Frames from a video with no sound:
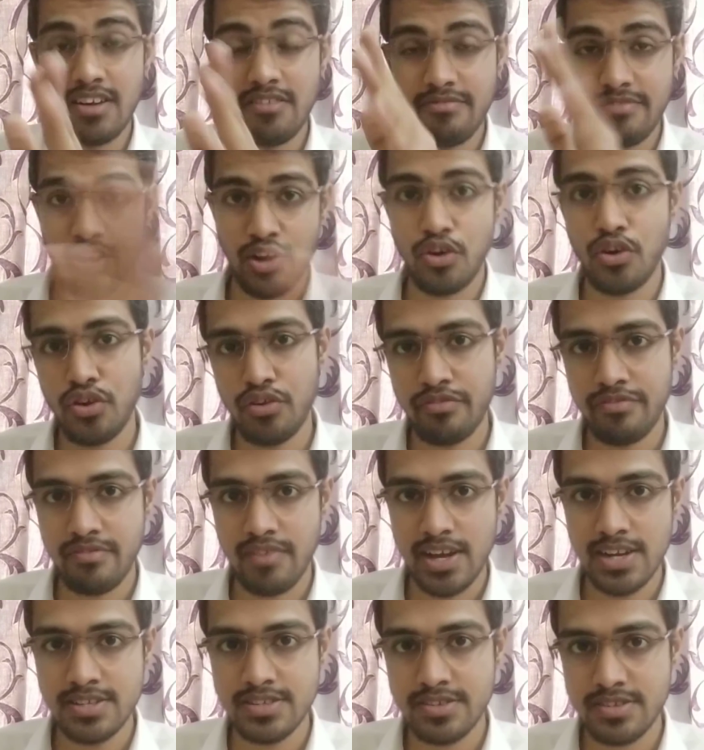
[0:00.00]
are record of
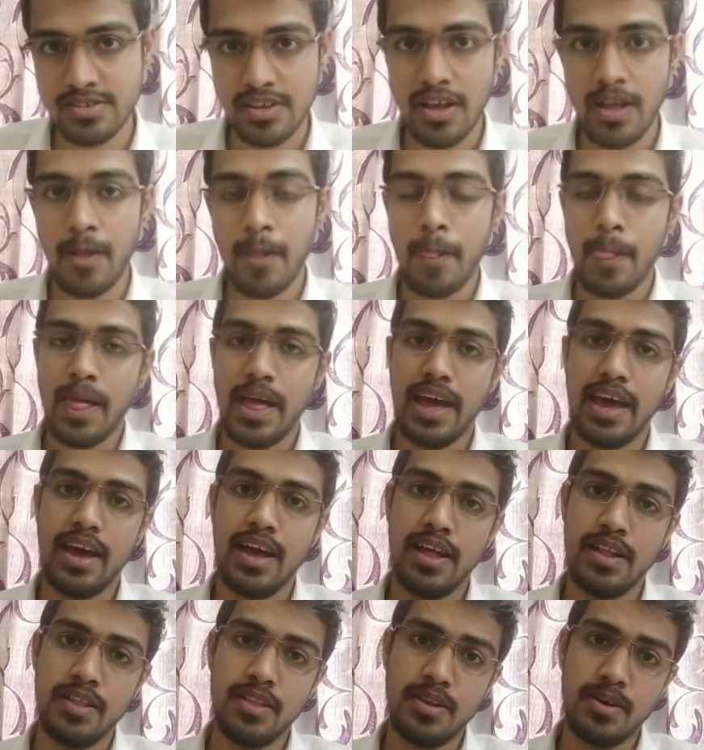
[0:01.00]
rights,
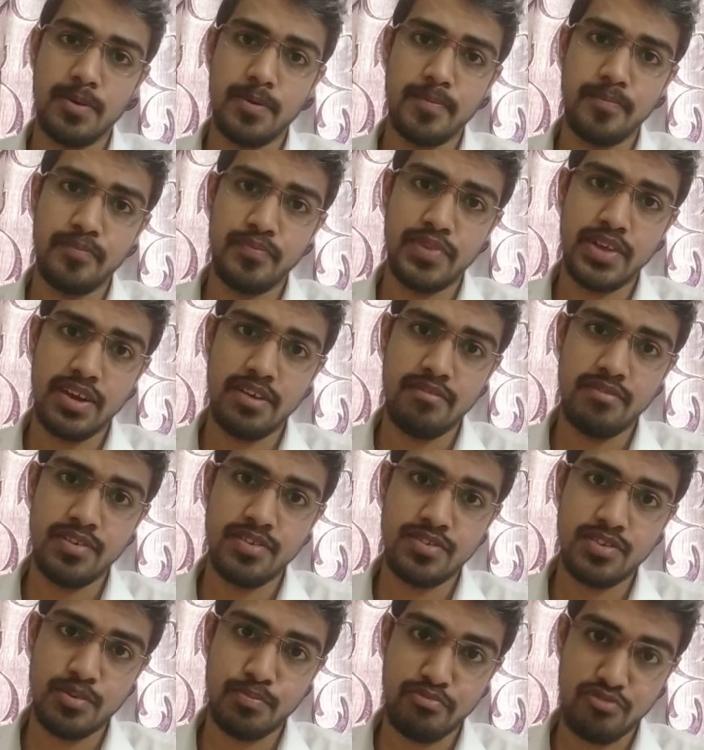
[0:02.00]
and there
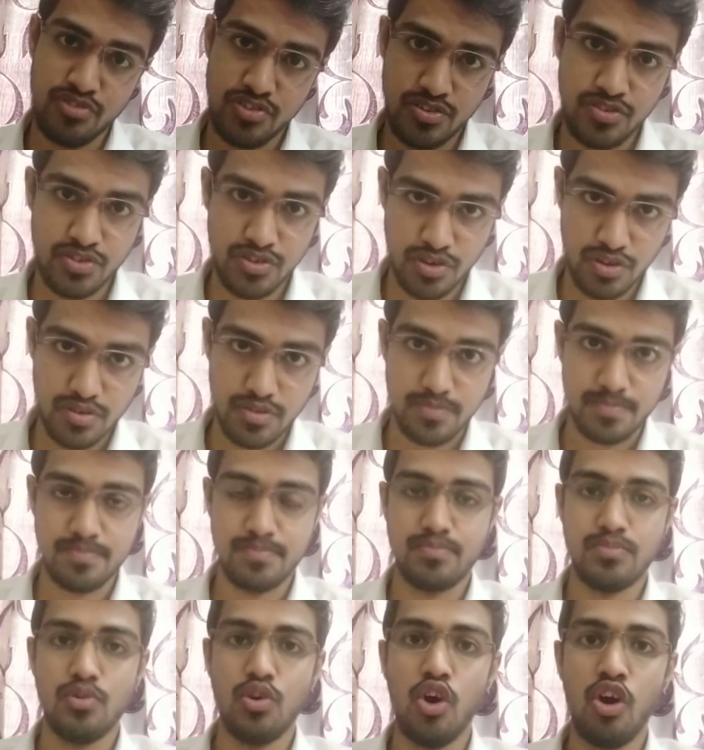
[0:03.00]
is a process
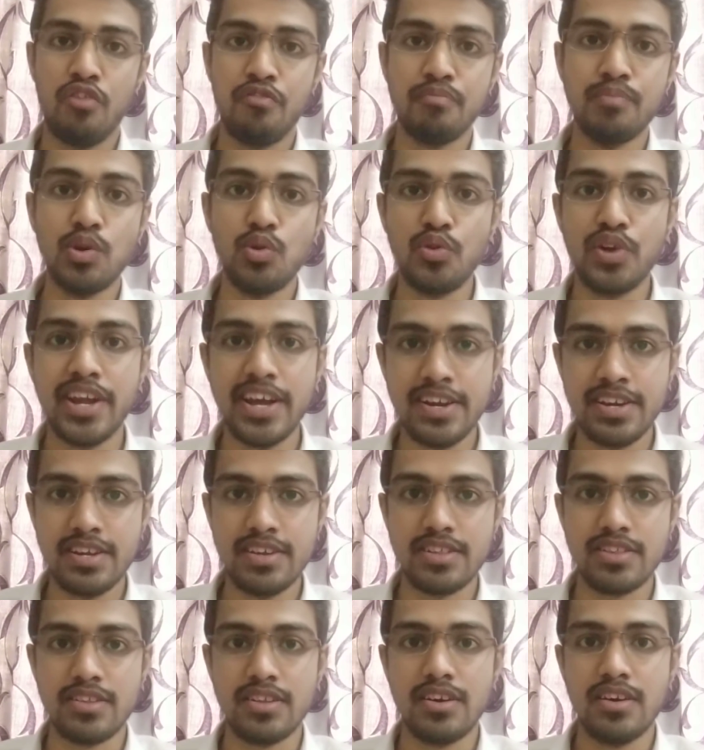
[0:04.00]
of
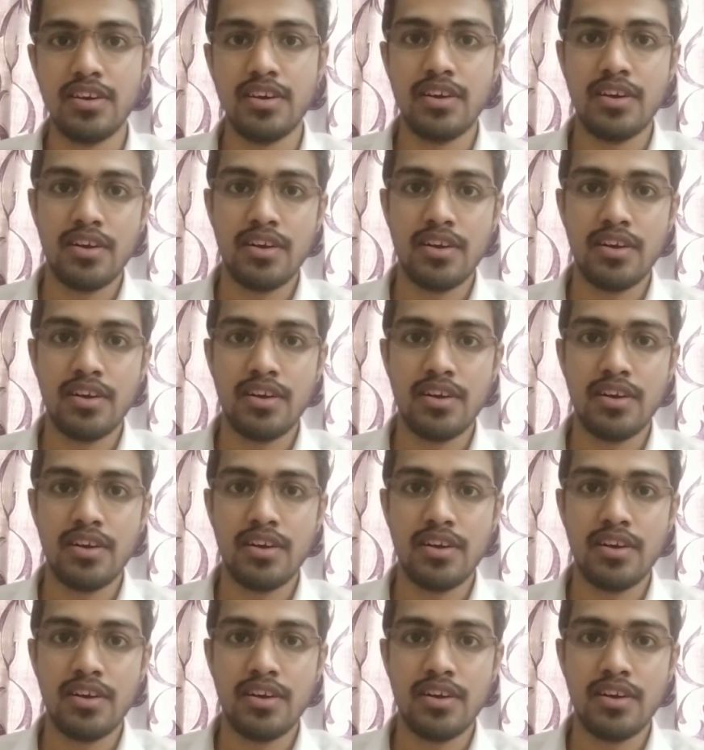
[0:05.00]
mutation